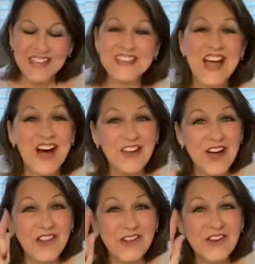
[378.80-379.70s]
Not
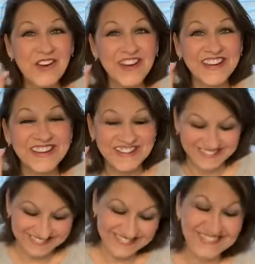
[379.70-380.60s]
all agree.
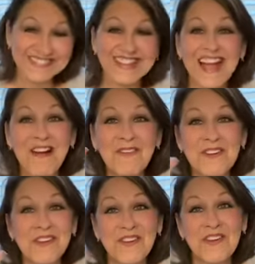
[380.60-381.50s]
See, I
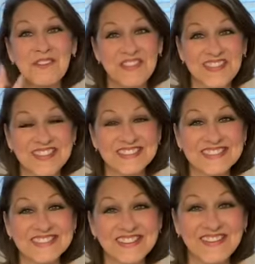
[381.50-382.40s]
wouldn't agree with
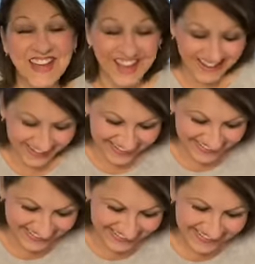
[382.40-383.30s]
this,
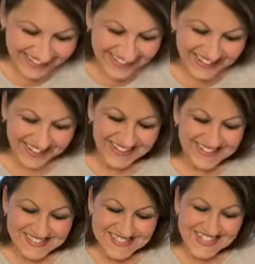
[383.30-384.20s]
okay?
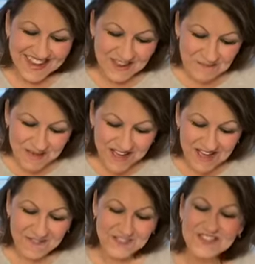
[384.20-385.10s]
Ski
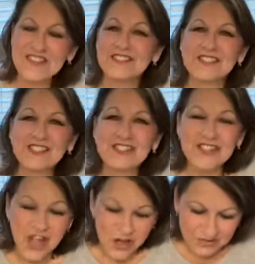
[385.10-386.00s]
buffs and
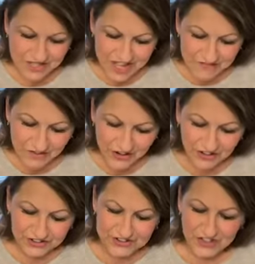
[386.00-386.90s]
snow
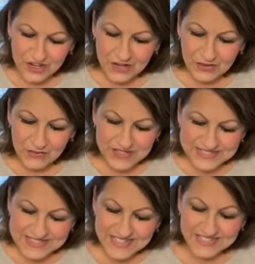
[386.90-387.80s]
lovers
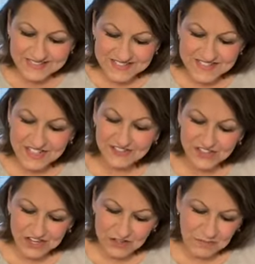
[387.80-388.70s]
resent such
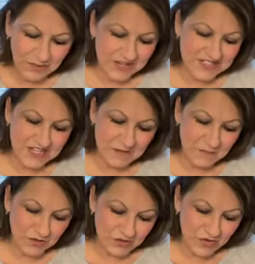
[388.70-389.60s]
a depressing
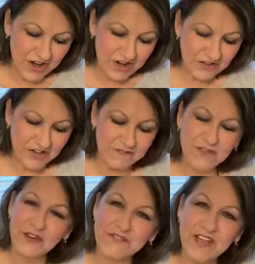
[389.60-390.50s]
portrayal of
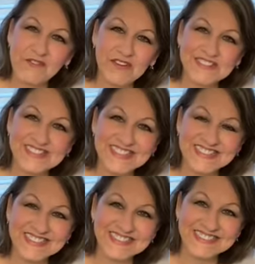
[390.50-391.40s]
their favorite
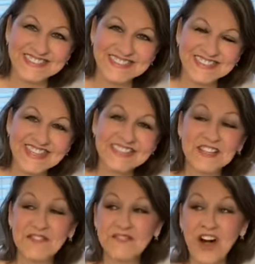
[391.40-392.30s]
season.
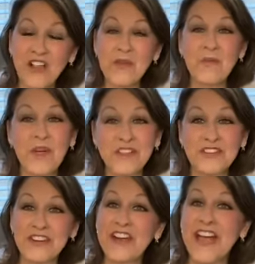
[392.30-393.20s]
See, fall and
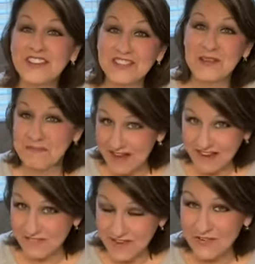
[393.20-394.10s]
winter are actually
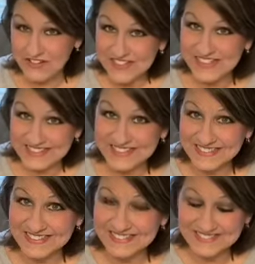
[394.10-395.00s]
my favorite
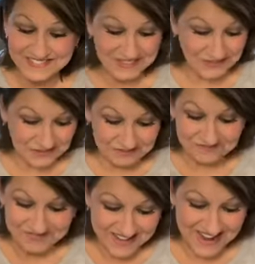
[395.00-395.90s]
season. So
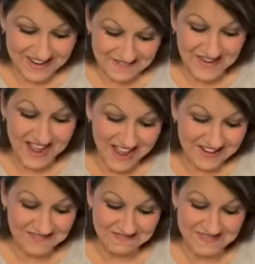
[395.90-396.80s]

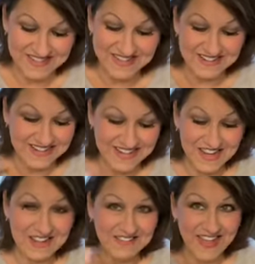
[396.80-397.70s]
I didn't
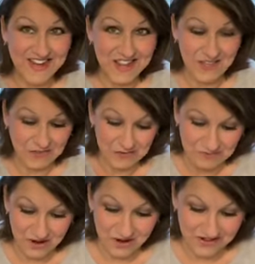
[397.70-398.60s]
get that other
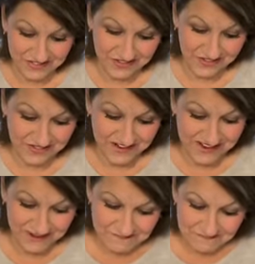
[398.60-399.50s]
part there,
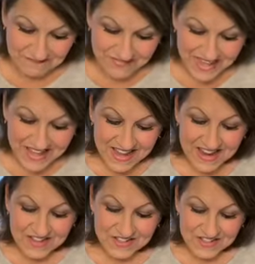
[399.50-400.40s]
okay?
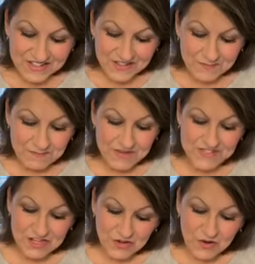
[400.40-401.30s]
But
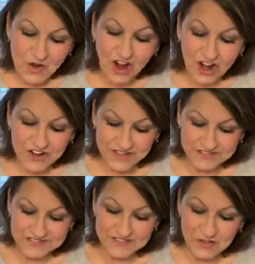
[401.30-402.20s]
so do
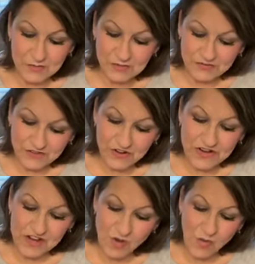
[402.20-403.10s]
artists who prefer
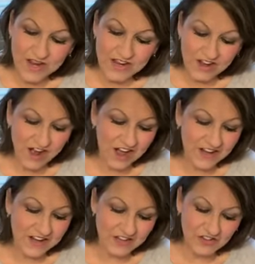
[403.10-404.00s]
a quaint
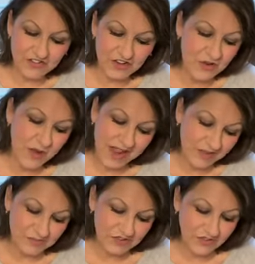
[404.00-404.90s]
cottage in the New
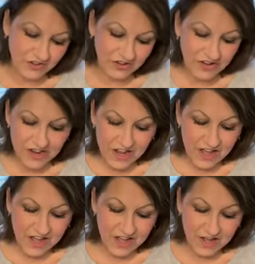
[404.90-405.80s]
Hampshire
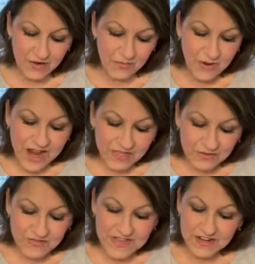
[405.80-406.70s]

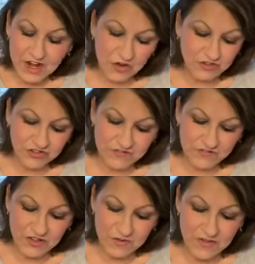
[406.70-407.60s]
rather than an ocean
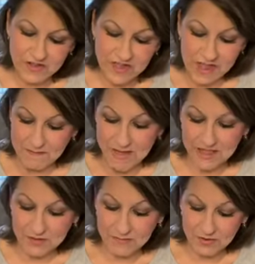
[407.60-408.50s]
view at
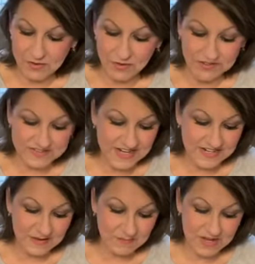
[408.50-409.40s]
Malibu or a
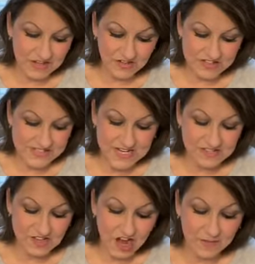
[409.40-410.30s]
sandy beach at
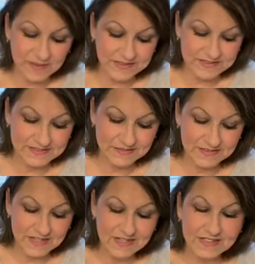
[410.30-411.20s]
St. Thomas.
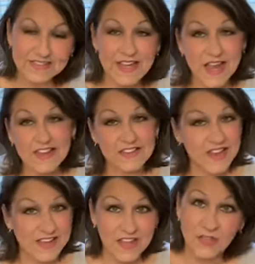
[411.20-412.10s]
Now see, I could
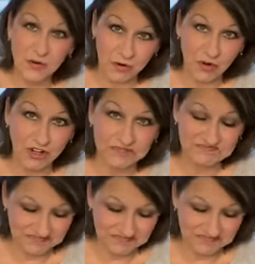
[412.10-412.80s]
take either or.